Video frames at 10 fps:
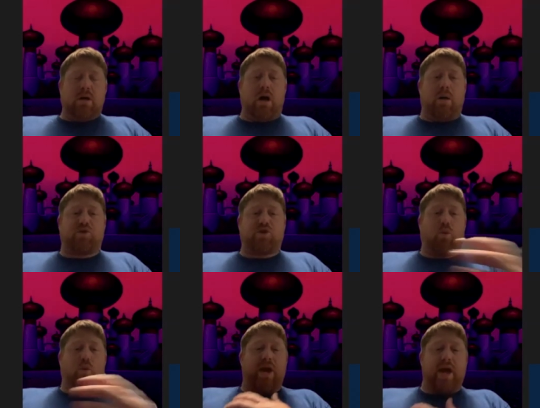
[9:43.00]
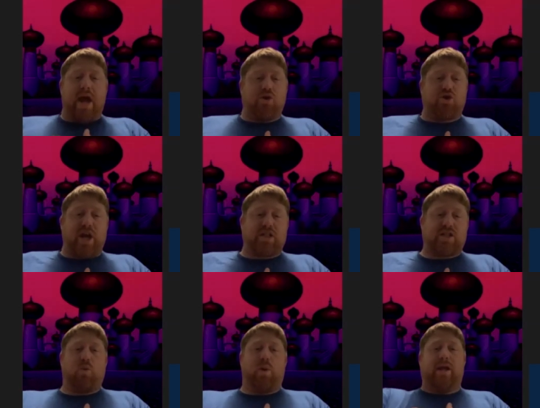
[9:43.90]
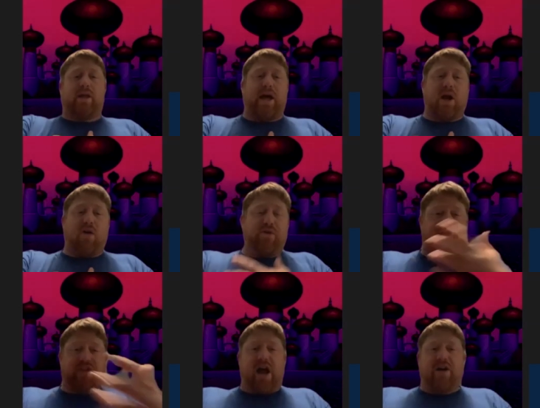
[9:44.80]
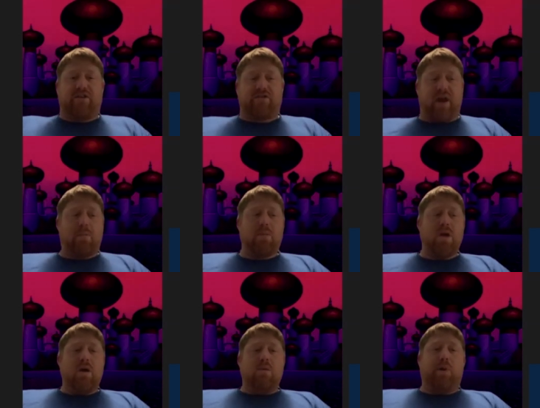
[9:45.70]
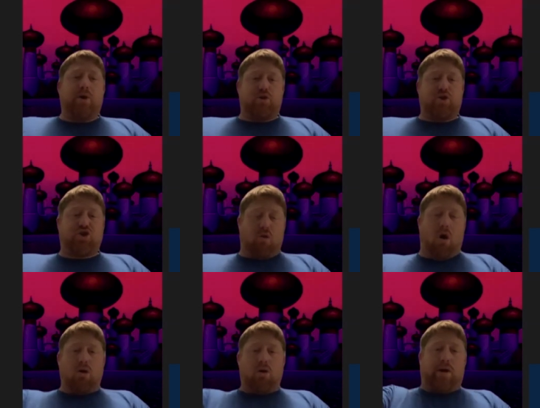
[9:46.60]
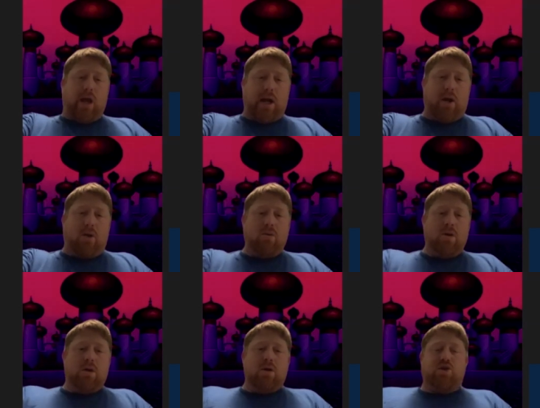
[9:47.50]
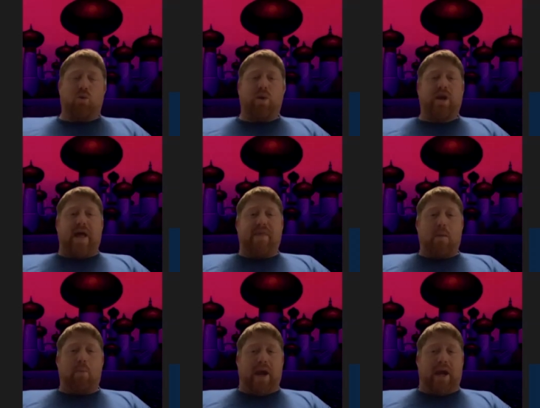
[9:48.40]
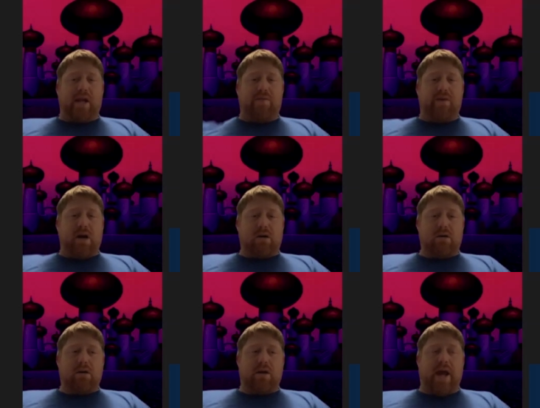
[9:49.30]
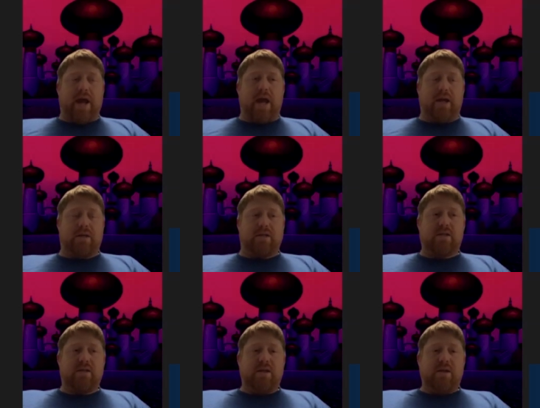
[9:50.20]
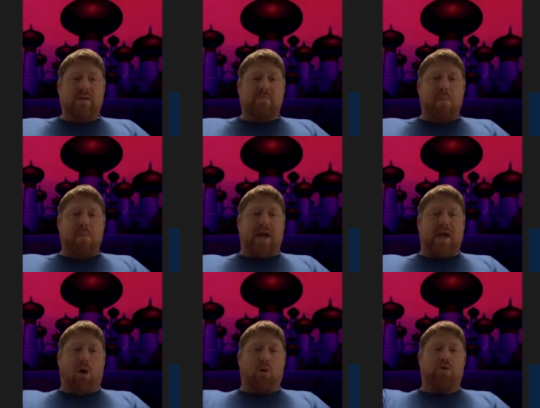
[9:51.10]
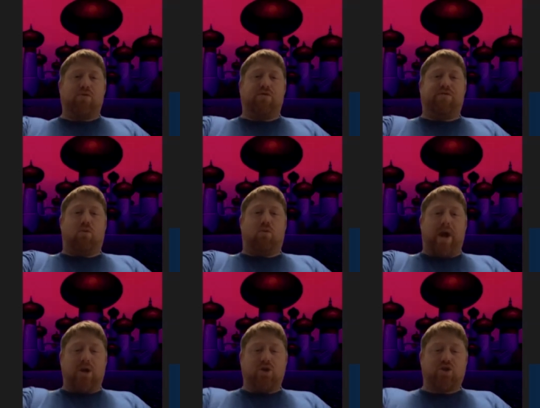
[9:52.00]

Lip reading: So the weight at your chest and the weight at lockout feels exactly the same, but you're stronger at lockout. So we can add that band on there and make it harder through the full range.